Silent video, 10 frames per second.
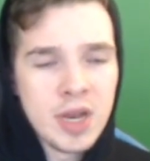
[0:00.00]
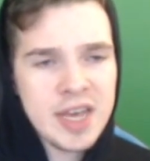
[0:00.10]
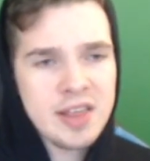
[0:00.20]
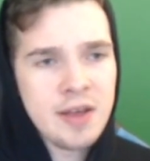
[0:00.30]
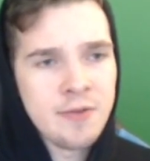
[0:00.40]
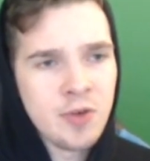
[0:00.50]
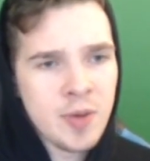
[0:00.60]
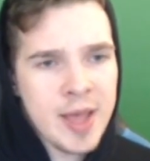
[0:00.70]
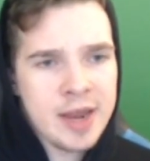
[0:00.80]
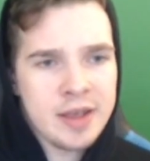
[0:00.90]
Next up, 4
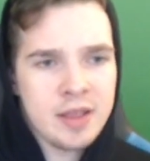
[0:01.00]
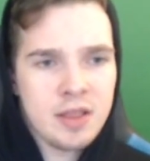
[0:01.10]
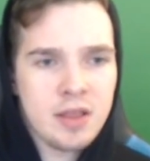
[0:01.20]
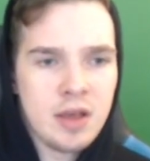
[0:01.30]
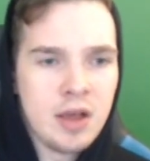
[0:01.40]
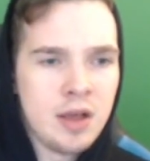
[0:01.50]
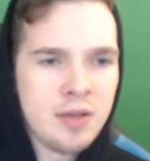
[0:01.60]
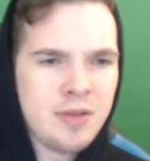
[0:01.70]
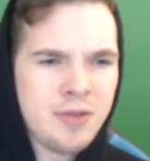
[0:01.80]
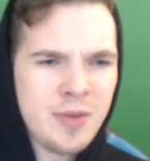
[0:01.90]
mana
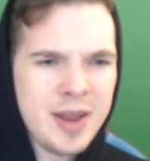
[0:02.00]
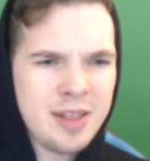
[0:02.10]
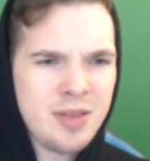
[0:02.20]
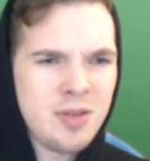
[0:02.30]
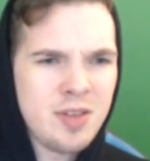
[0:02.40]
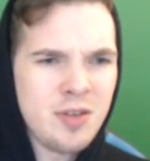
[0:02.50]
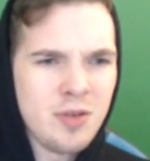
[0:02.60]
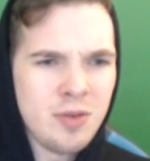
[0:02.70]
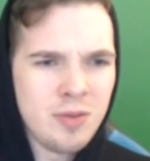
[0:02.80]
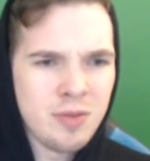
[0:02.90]

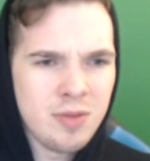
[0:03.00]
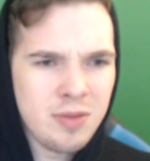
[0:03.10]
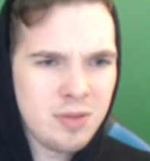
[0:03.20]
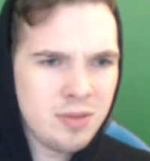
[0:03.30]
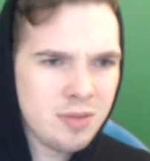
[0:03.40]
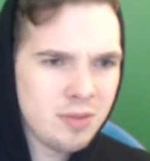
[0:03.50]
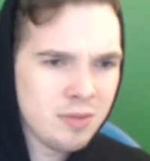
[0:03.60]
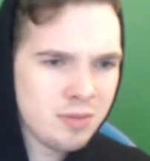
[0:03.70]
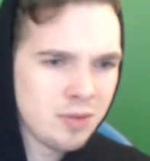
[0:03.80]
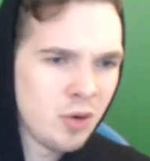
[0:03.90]
2/2
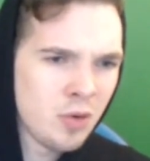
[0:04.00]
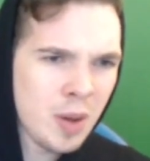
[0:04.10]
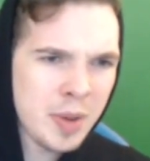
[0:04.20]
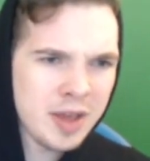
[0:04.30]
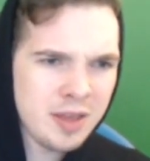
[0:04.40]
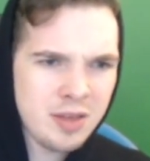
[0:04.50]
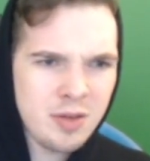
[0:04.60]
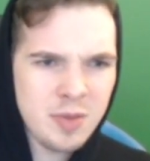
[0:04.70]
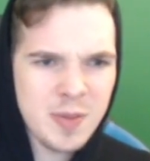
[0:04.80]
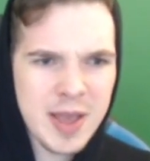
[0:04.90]
Rogue Weapon, I
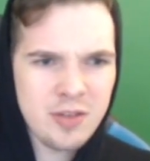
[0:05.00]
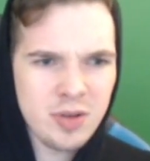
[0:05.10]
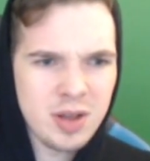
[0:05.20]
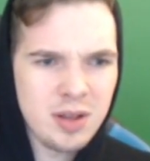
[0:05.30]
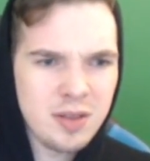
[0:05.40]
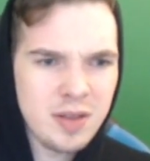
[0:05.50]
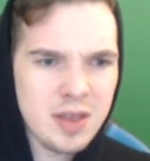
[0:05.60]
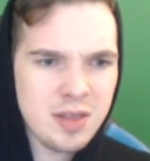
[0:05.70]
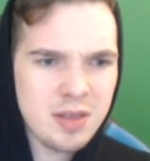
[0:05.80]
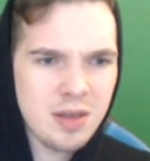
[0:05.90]
assume? Spectral
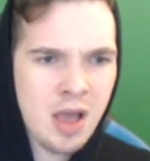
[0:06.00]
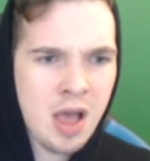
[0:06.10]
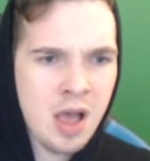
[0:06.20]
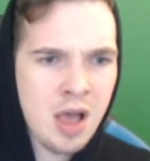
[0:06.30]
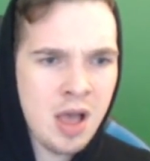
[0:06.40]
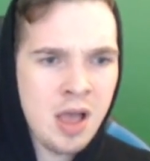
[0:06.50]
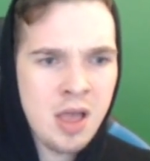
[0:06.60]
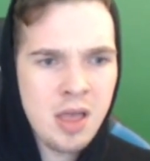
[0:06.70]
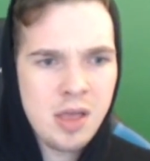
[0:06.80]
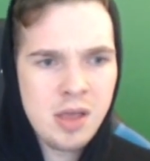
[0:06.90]
Cultist.
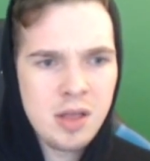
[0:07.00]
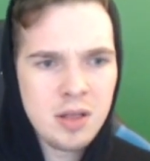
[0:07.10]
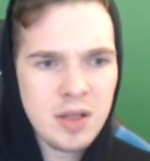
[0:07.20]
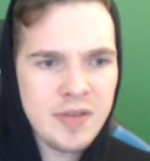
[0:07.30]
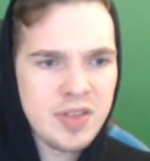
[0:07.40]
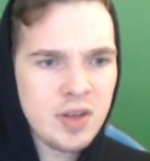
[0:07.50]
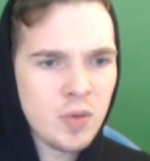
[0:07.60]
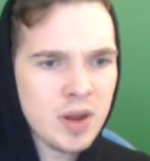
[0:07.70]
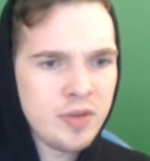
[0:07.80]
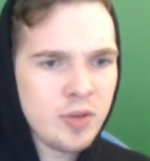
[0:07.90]
Lifesteal,
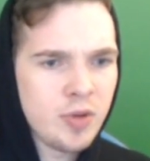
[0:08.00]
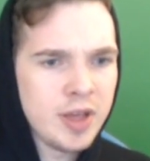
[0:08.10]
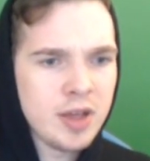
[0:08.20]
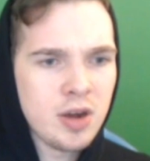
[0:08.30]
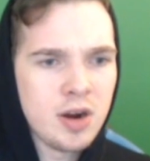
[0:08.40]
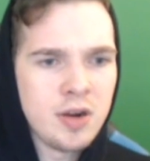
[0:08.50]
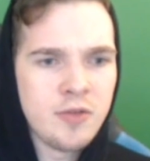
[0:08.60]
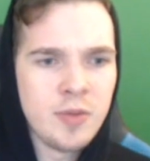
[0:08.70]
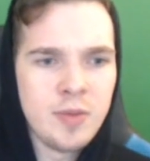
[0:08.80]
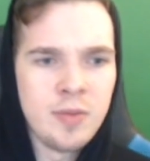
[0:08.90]
whenever you play a card
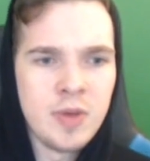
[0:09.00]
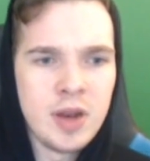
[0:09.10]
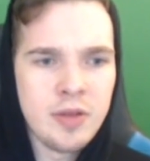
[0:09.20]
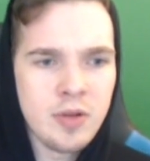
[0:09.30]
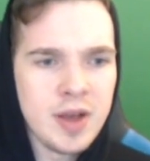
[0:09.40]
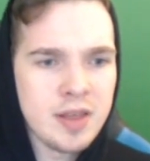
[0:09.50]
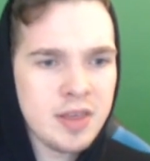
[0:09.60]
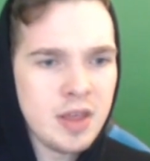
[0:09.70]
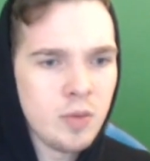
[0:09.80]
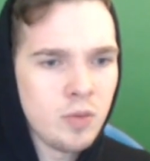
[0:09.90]
from another class,
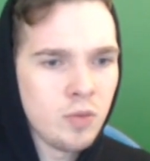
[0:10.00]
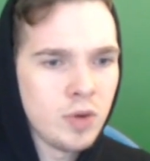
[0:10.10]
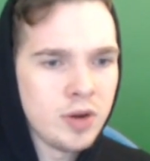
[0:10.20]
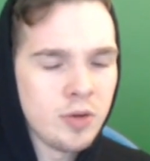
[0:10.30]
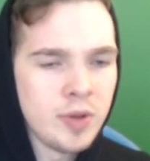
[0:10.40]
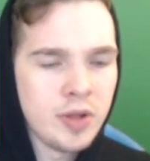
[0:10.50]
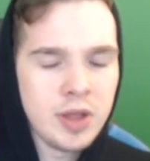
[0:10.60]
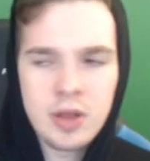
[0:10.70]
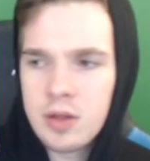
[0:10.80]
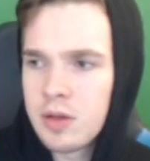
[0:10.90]
gain 1
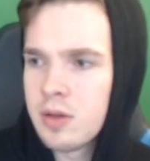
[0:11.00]
durability.